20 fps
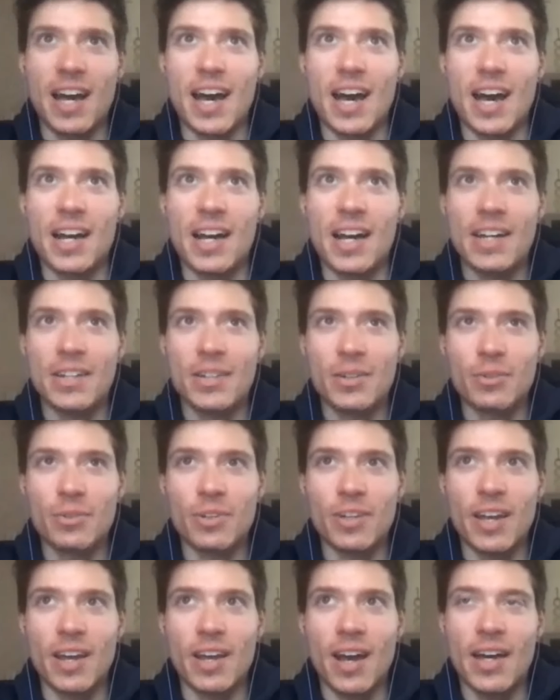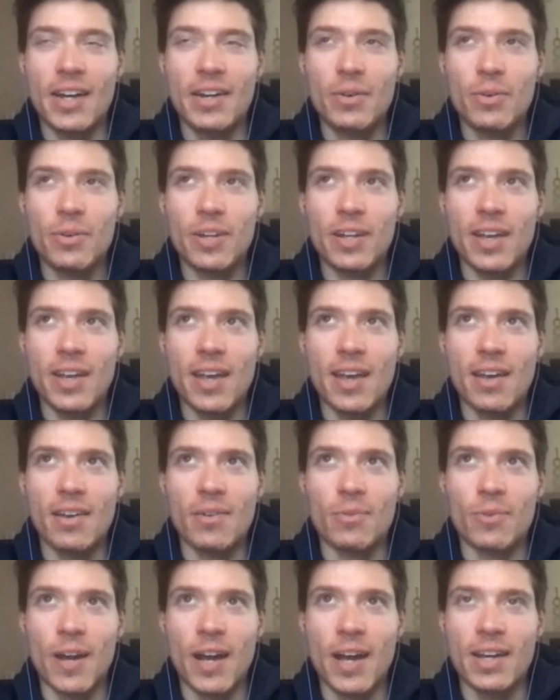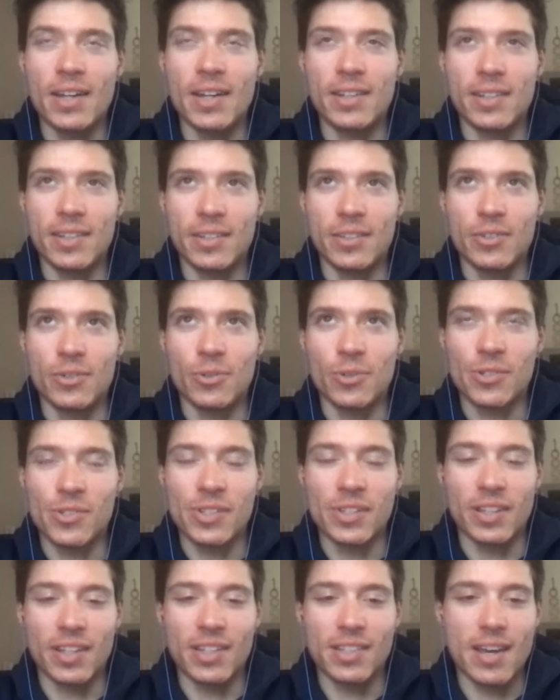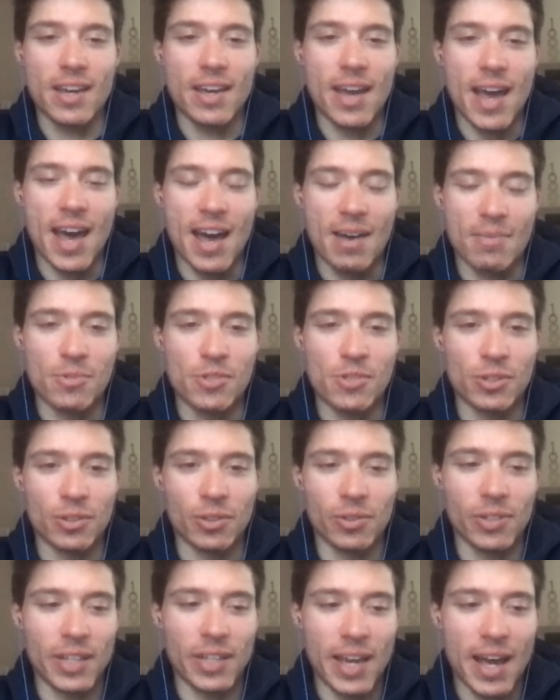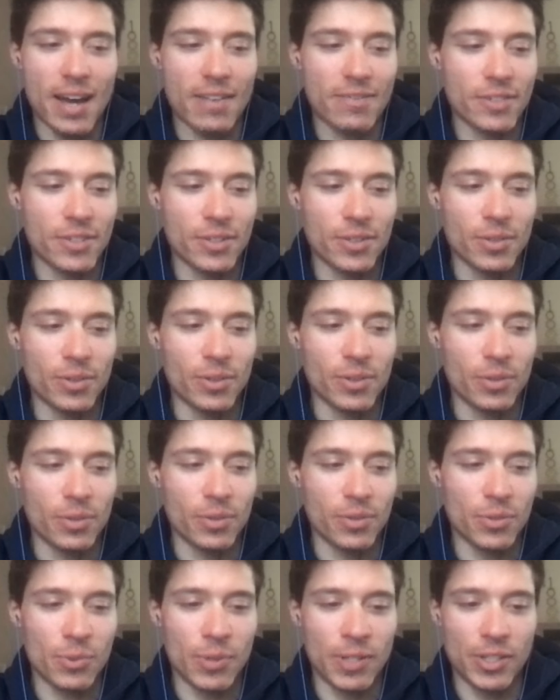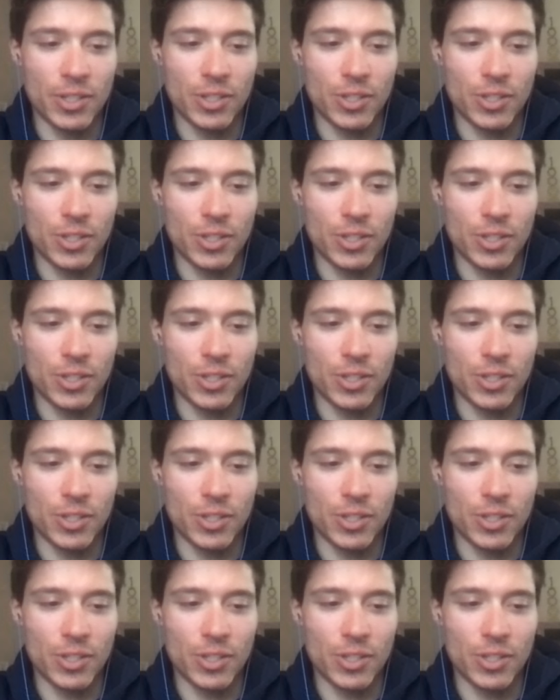I don't ride indoors unless I absolutely have to, which